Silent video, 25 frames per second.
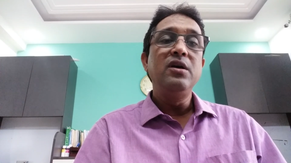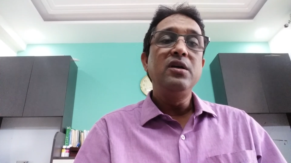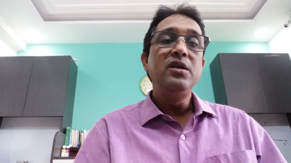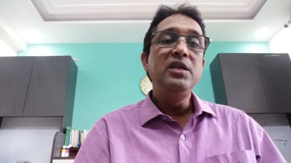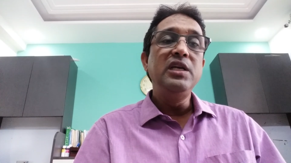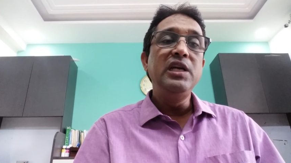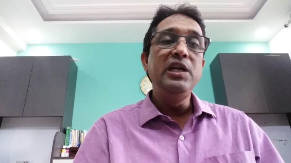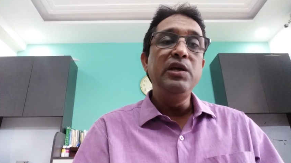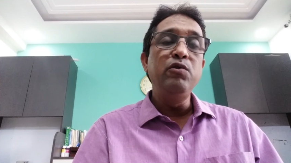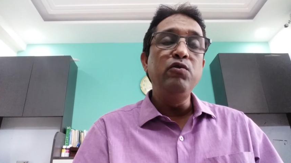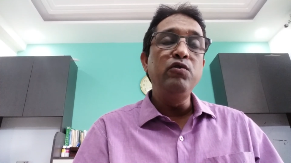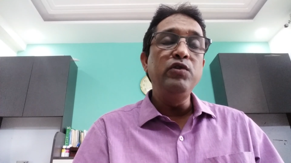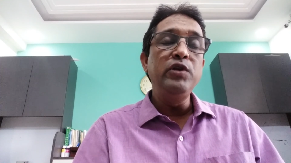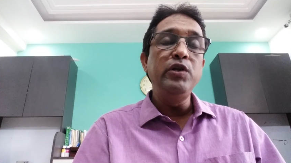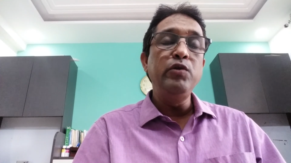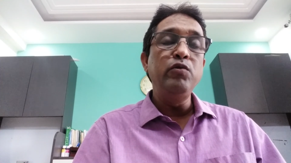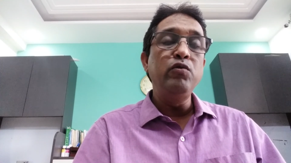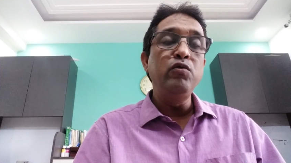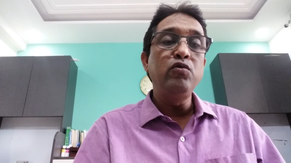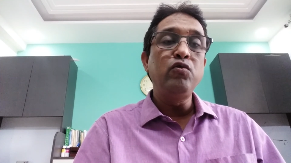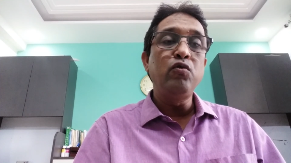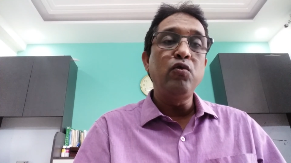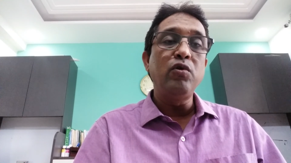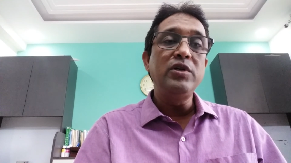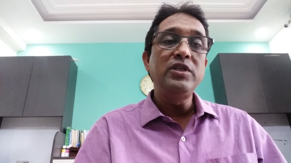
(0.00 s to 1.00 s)

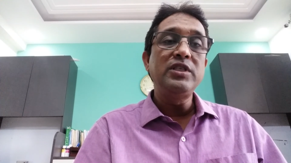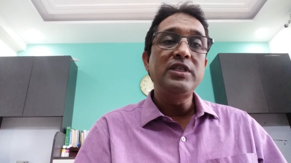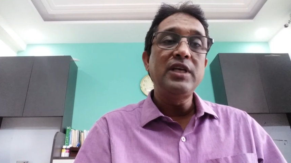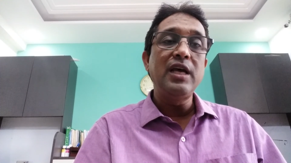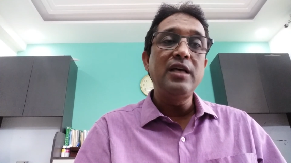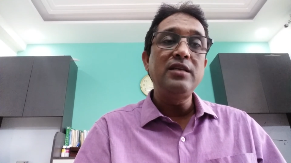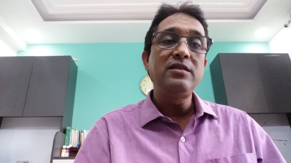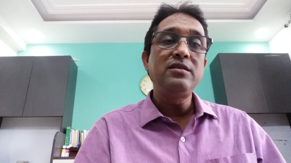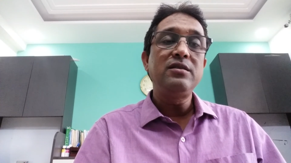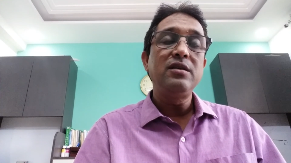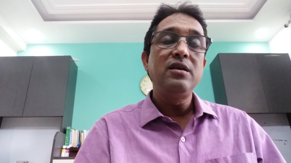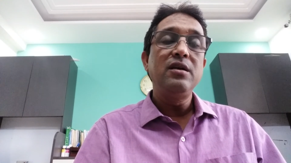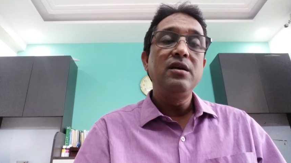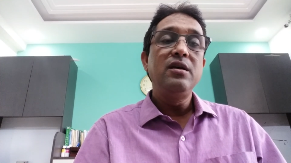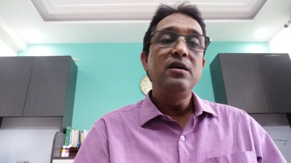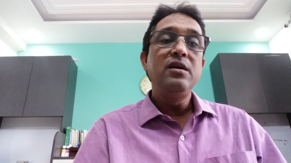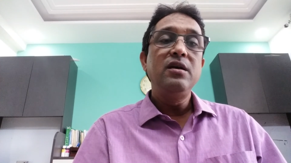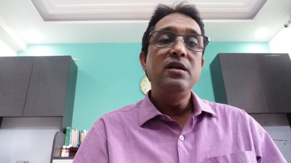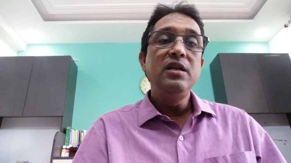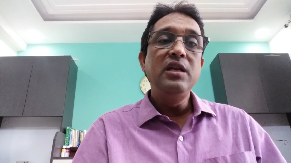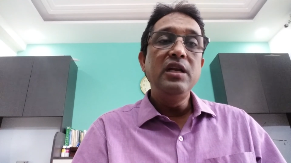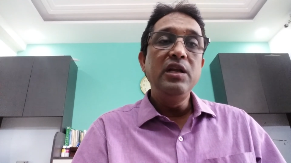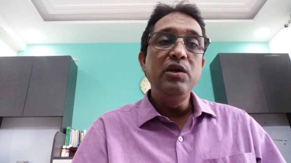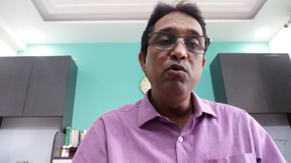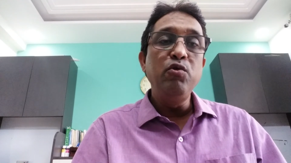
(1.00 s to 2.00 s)
new courses,
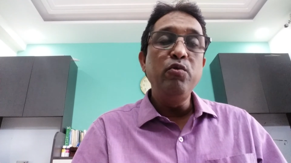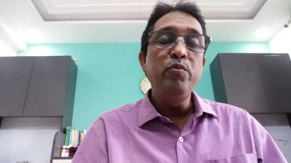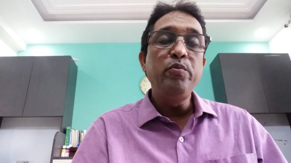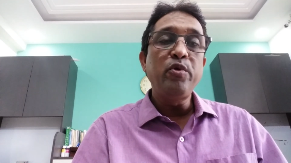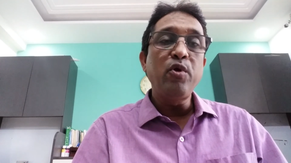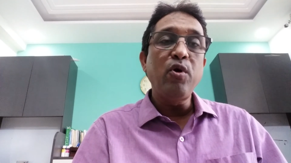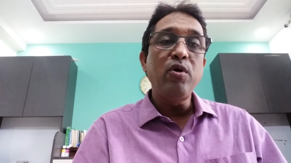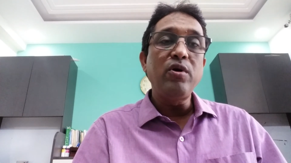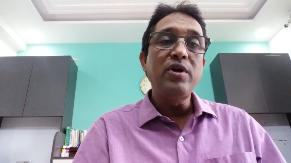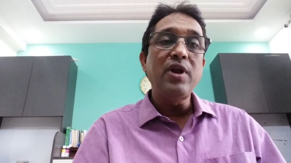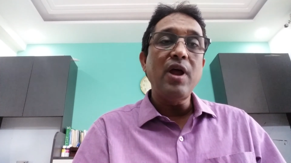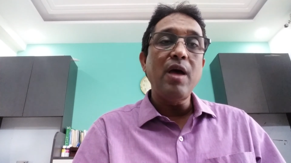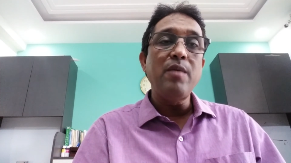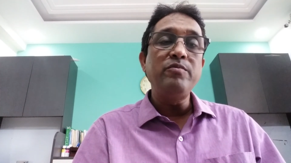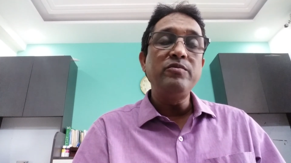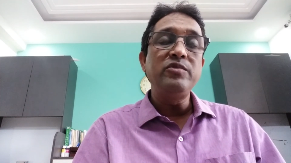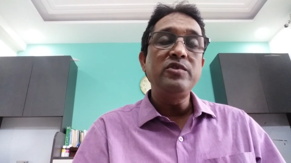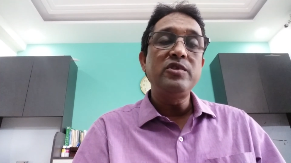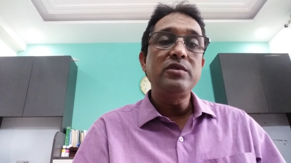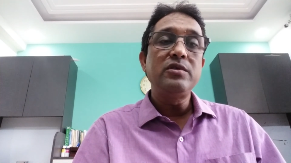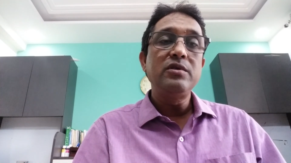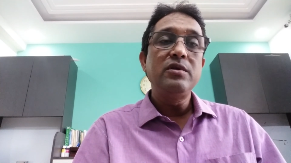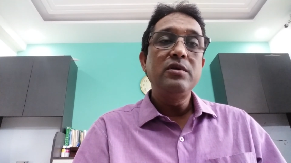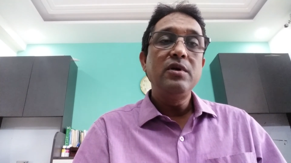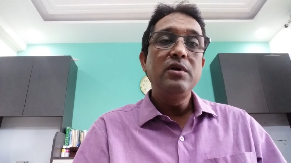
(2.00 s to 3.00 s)
new
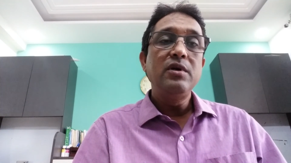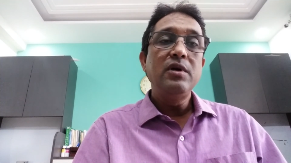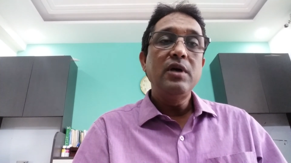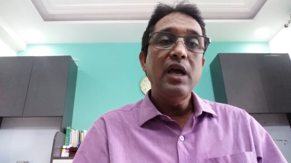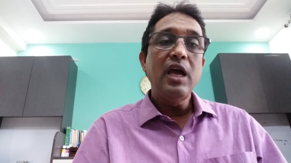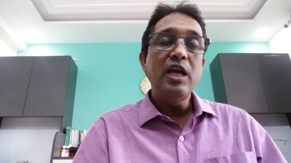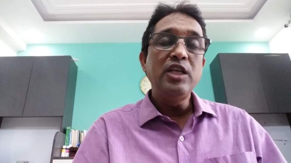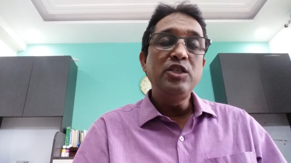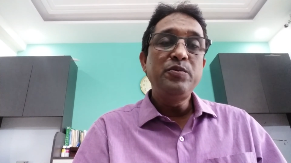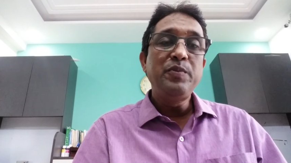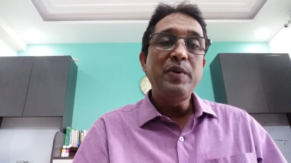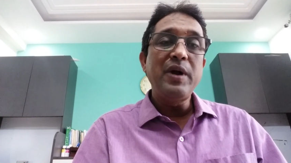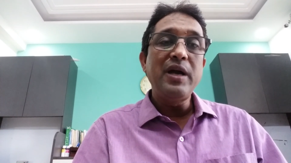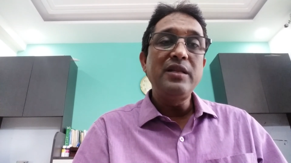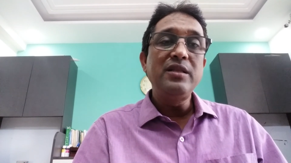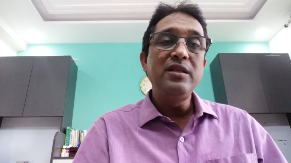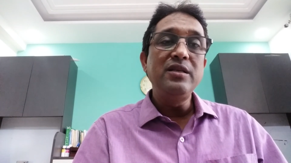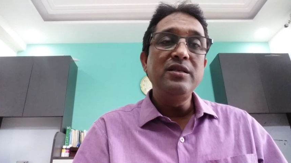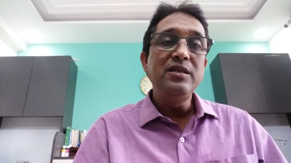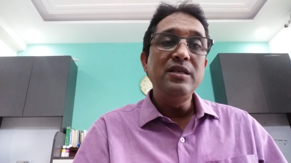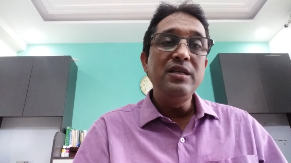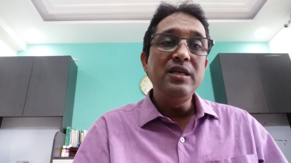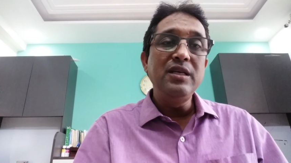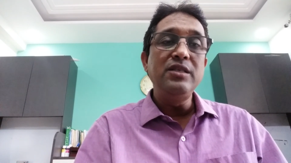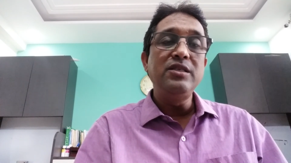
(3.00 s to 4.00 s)
programs, as per the
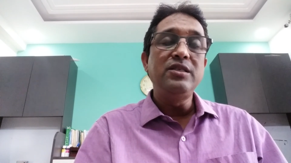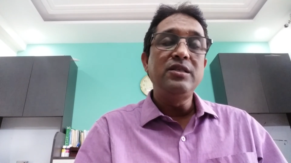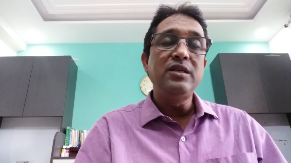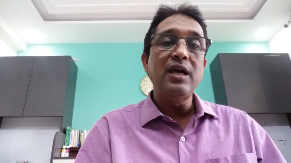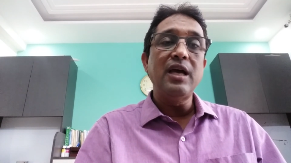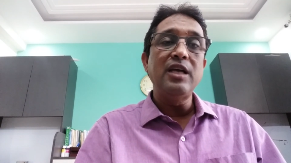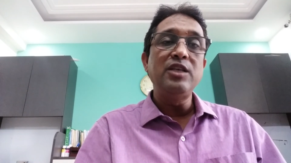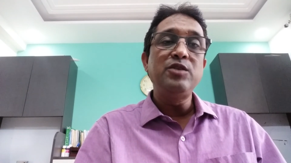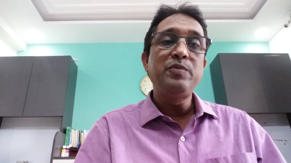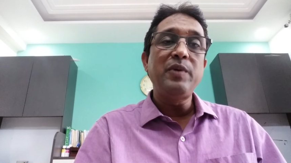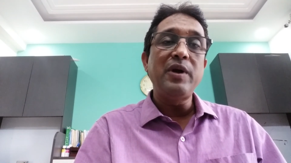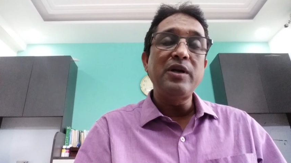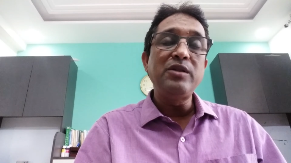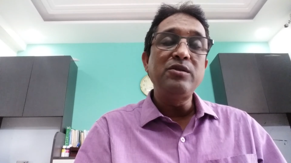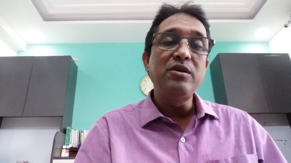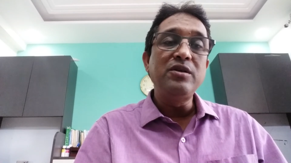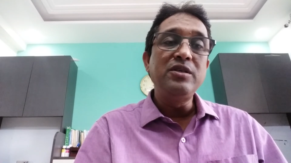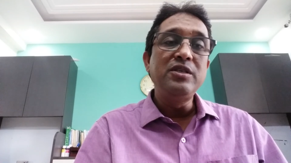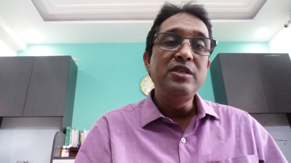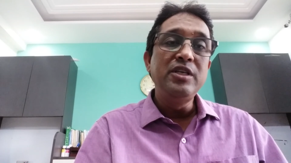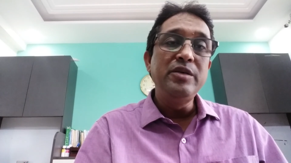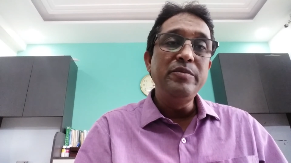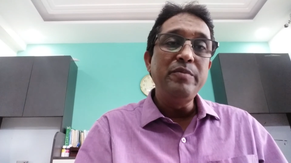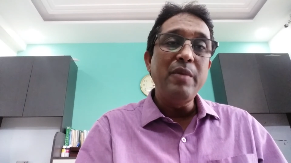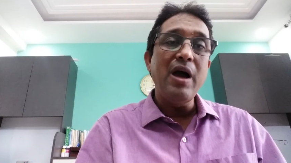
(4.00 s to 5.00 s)
need, as per the
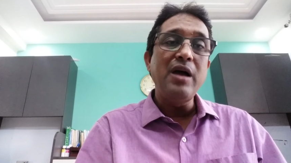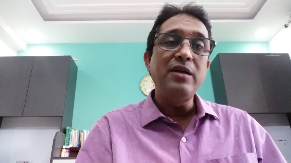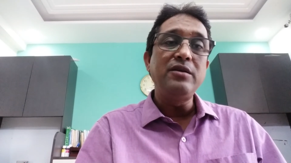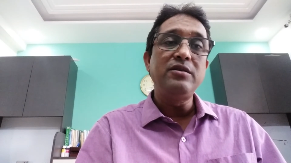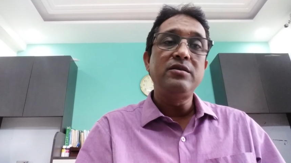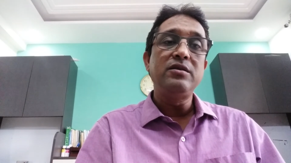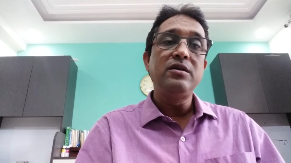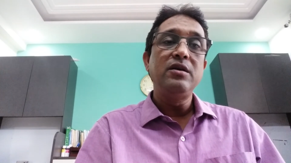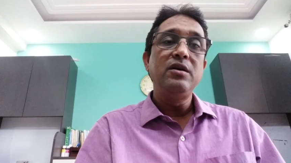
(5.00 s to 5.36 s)
demand